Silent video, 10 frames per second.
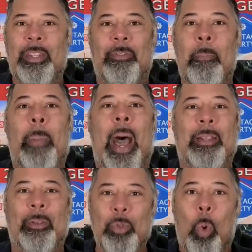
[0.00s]
different
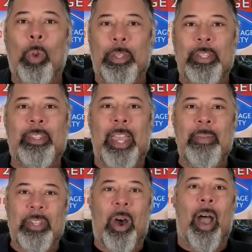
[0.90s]
battles all at the
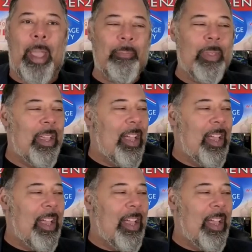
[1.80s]
same time.